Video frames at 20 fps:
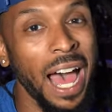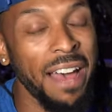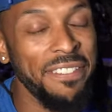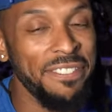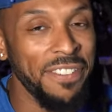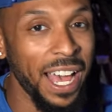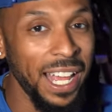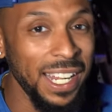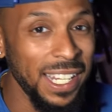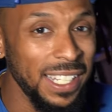I
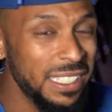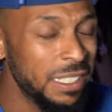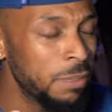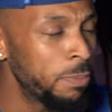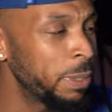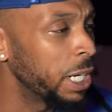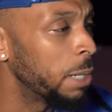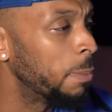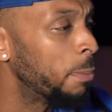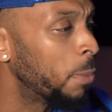find these to
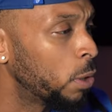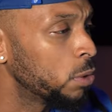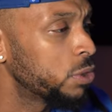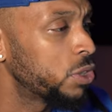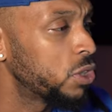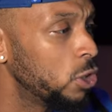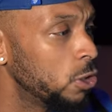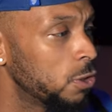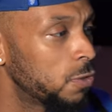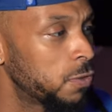be the
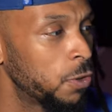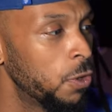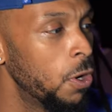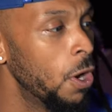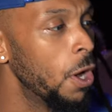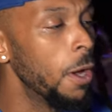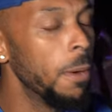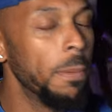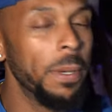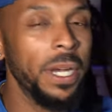most useful
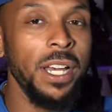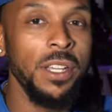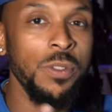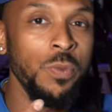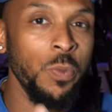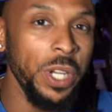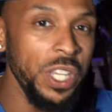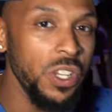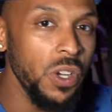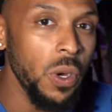because
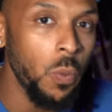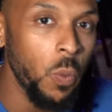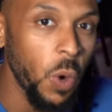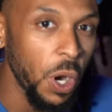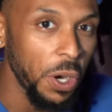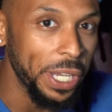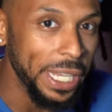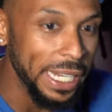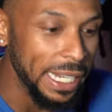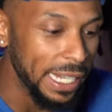when you're
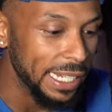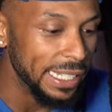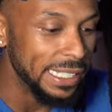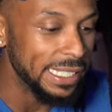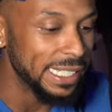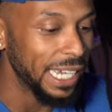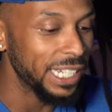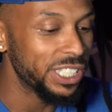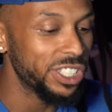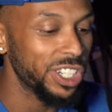working in a
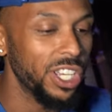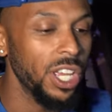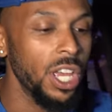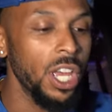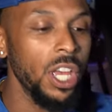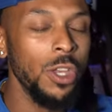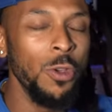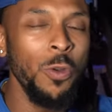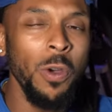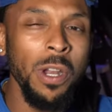session,
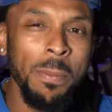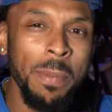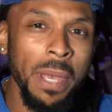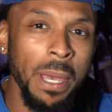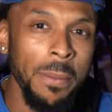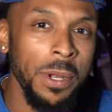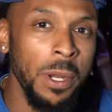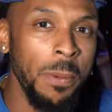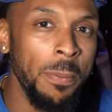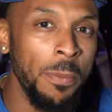you wanna be
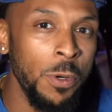able to